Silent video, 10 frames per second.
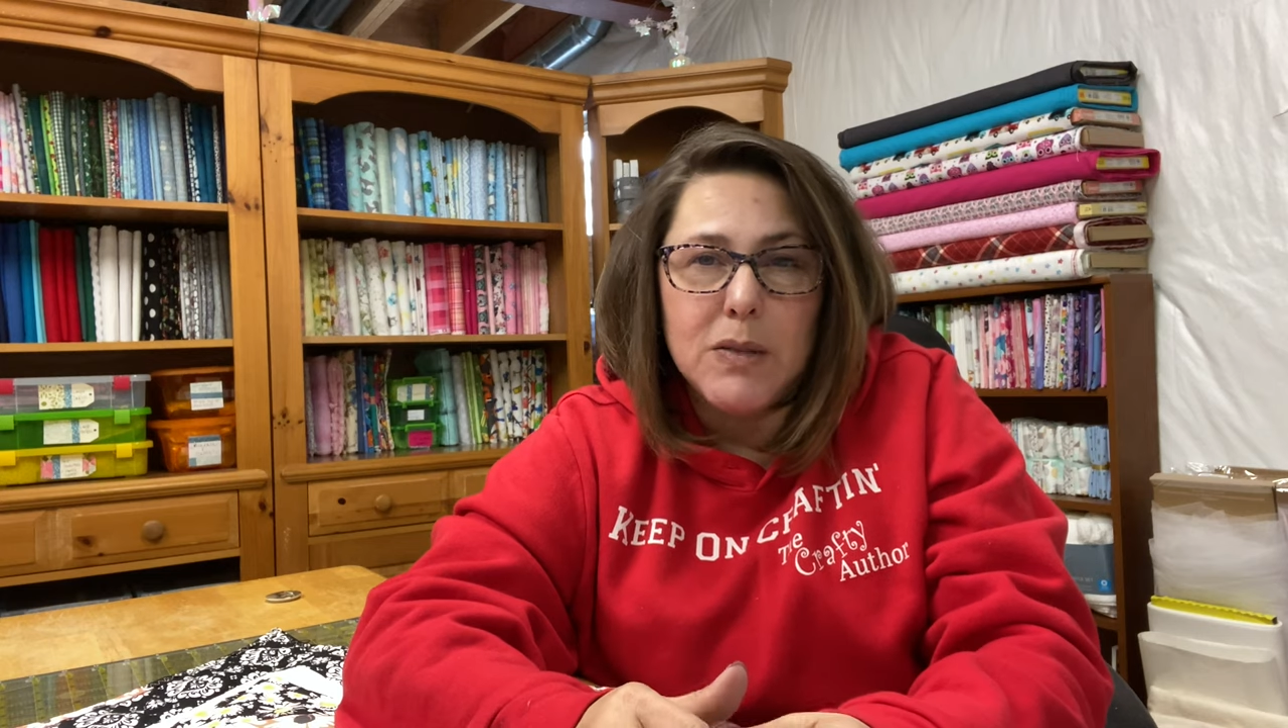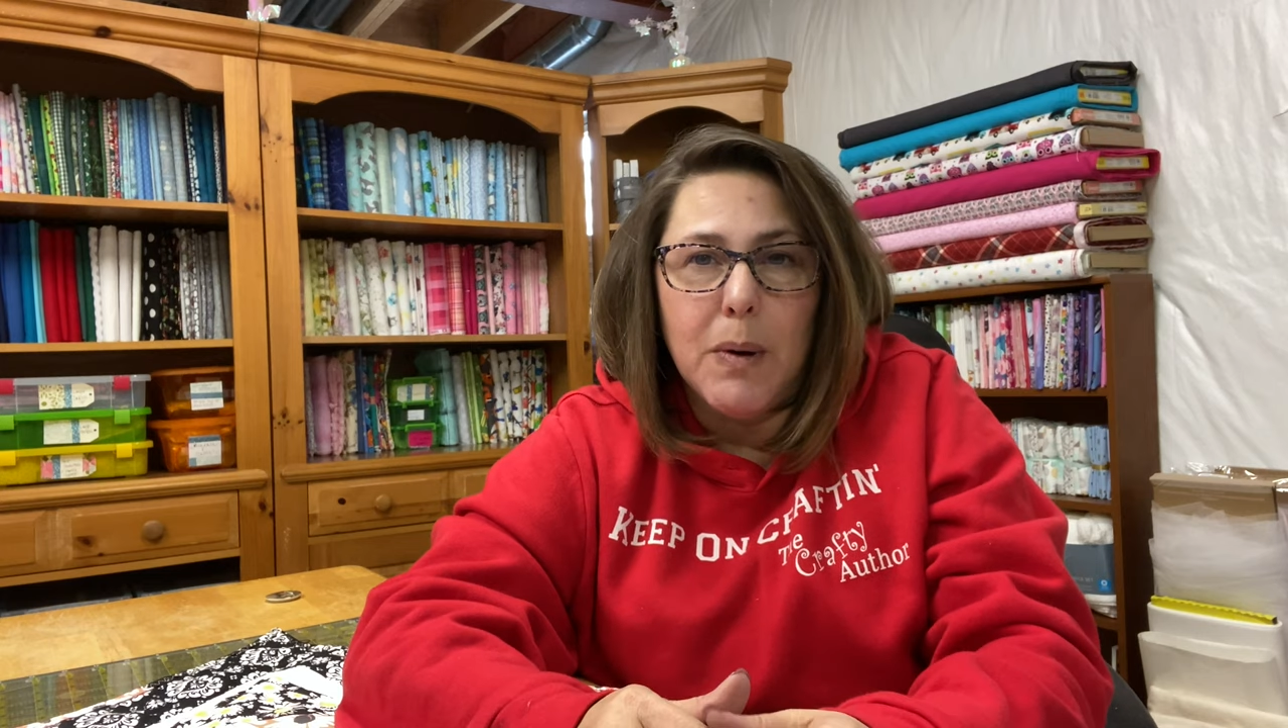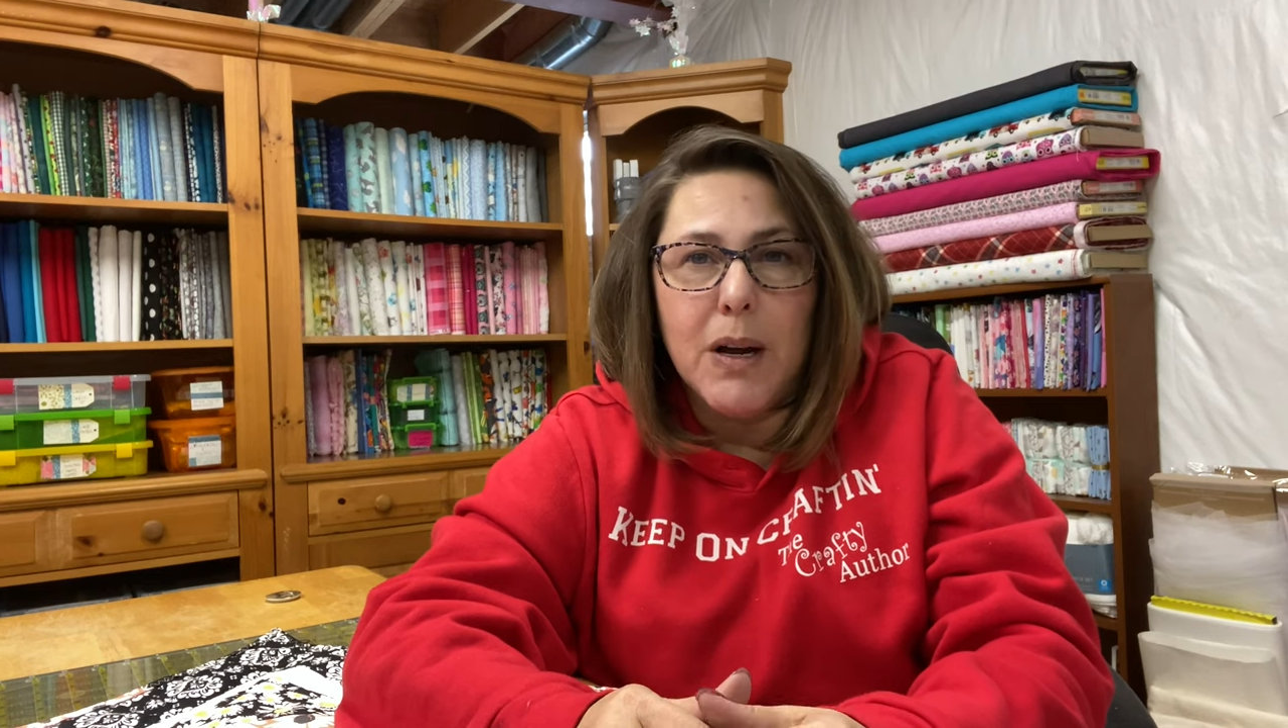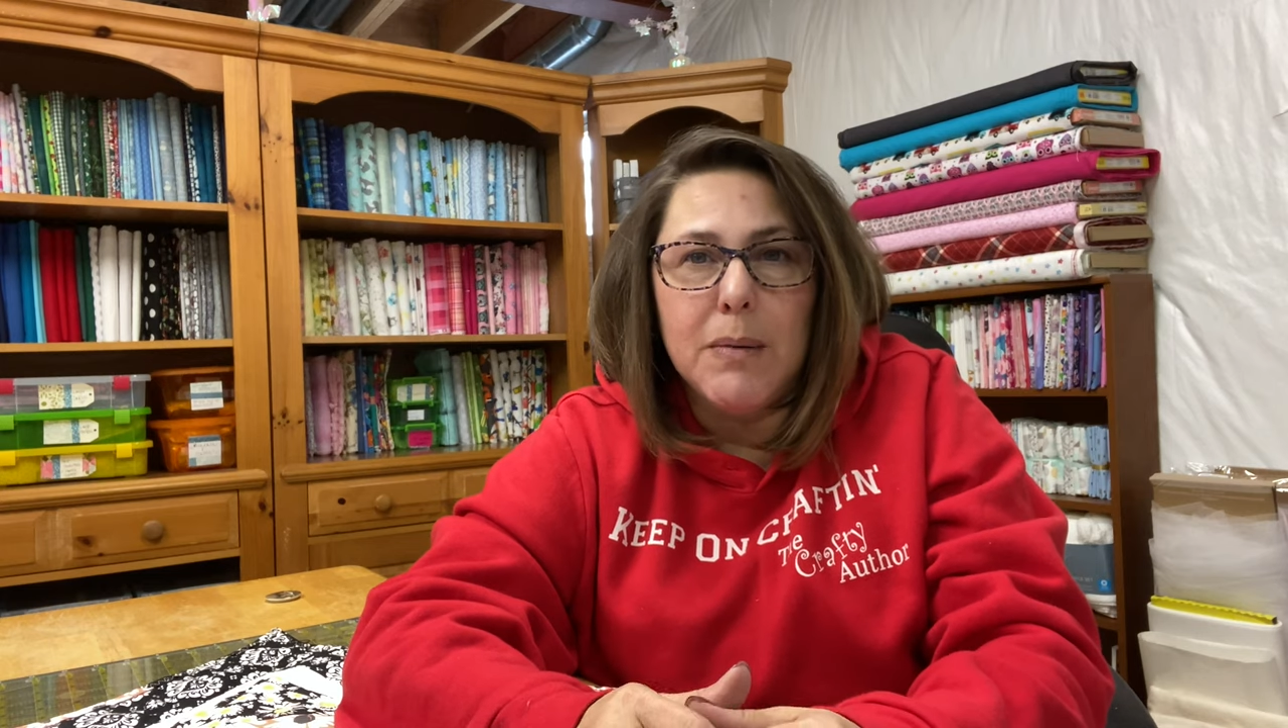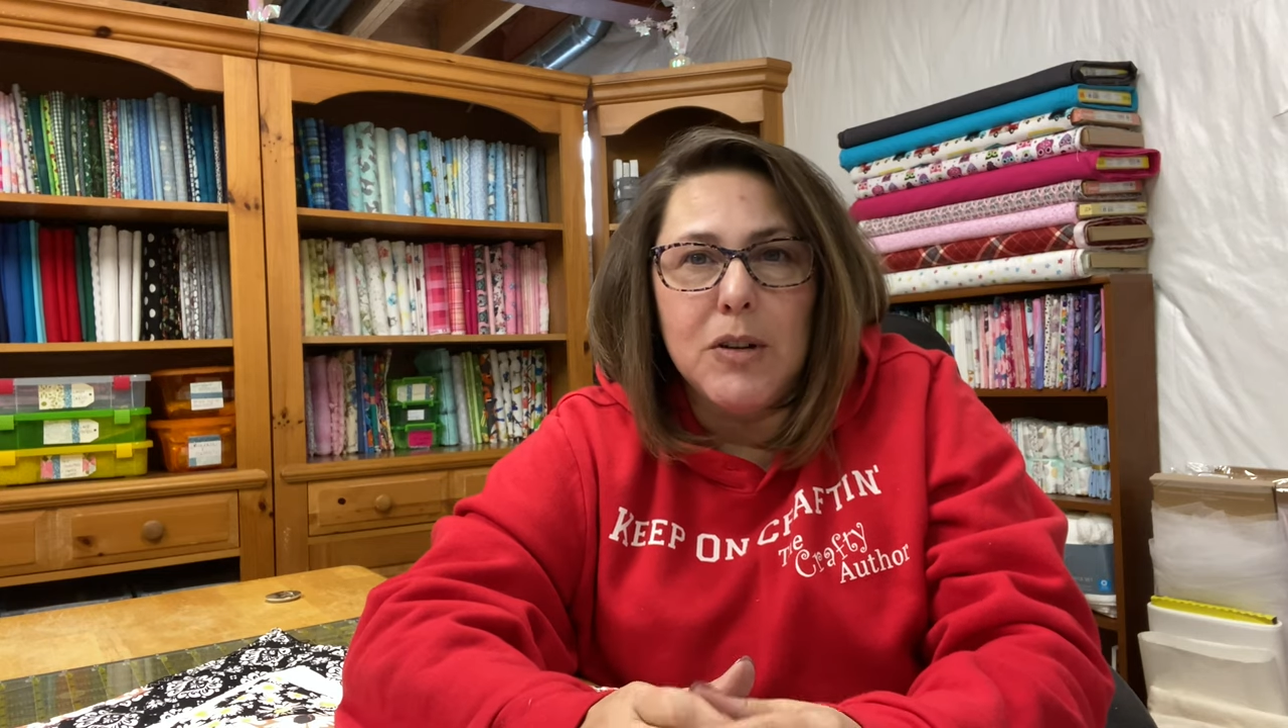
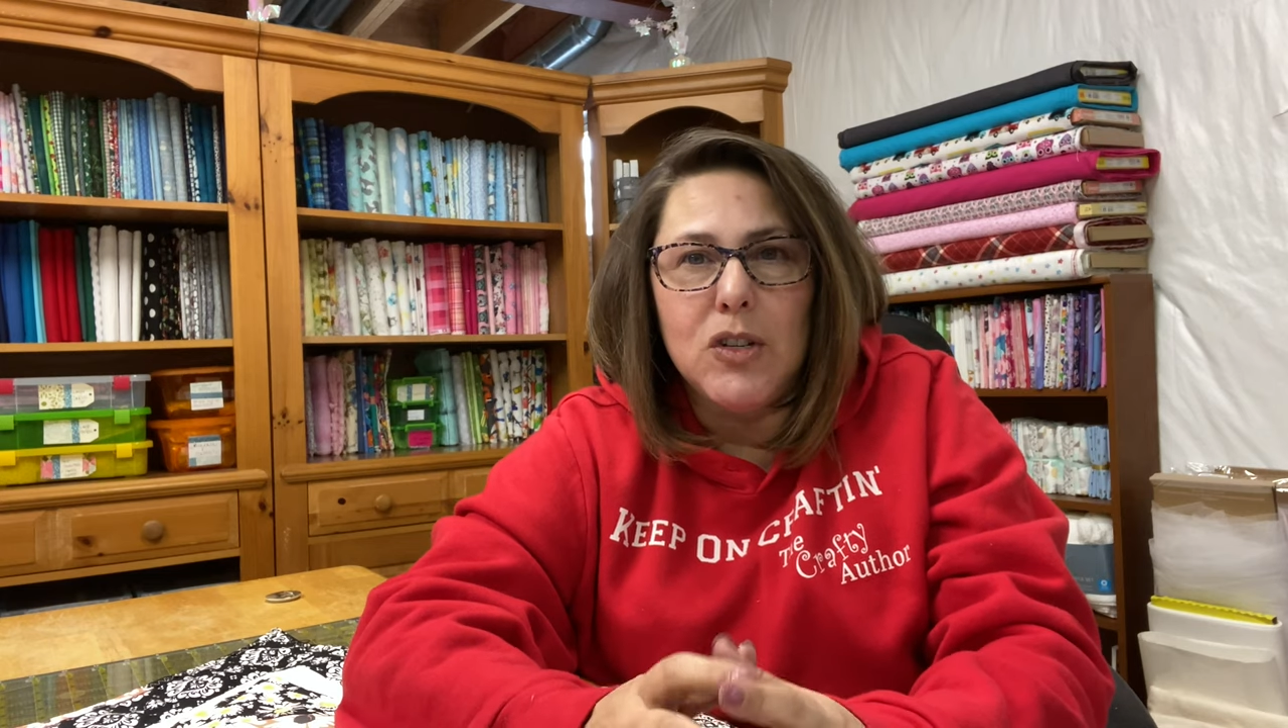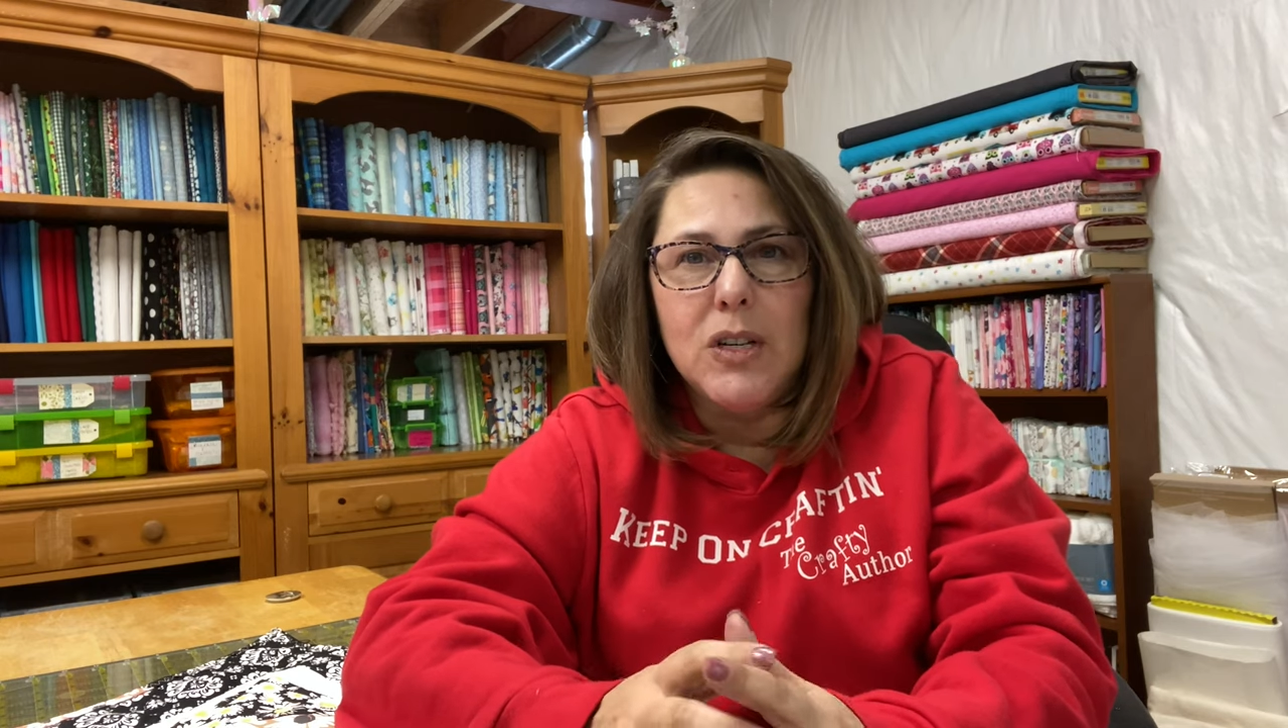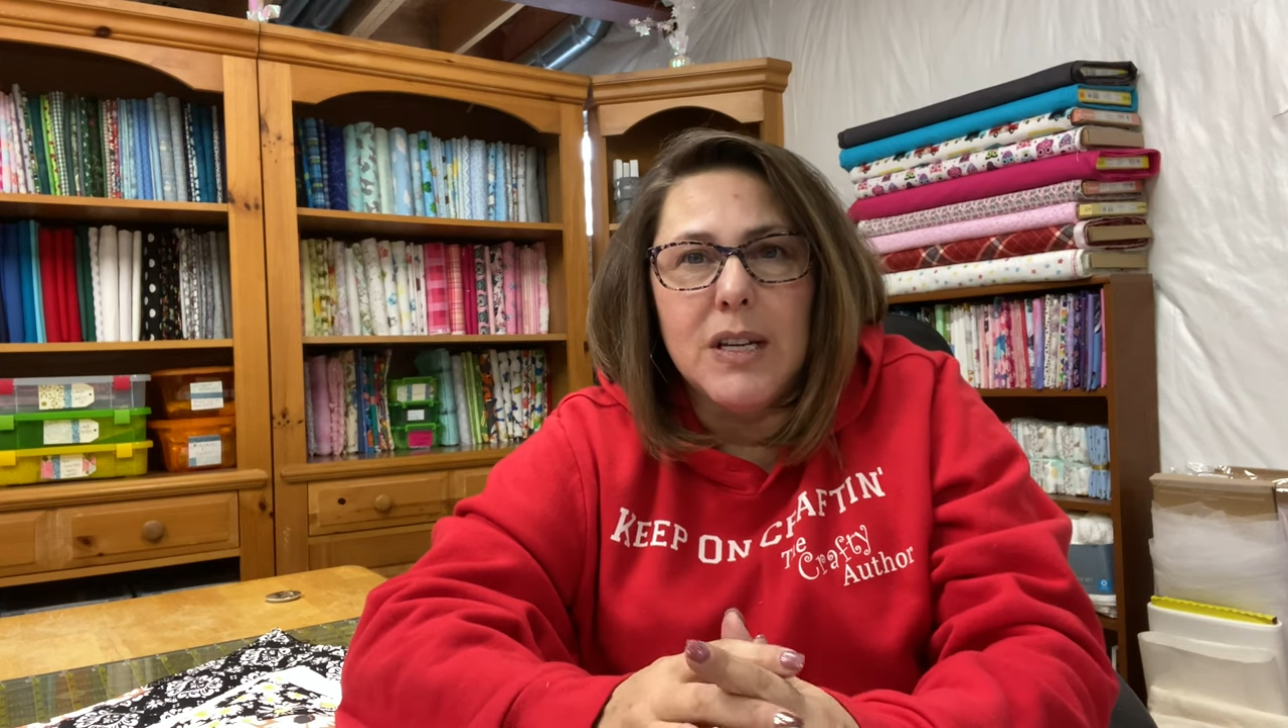small commission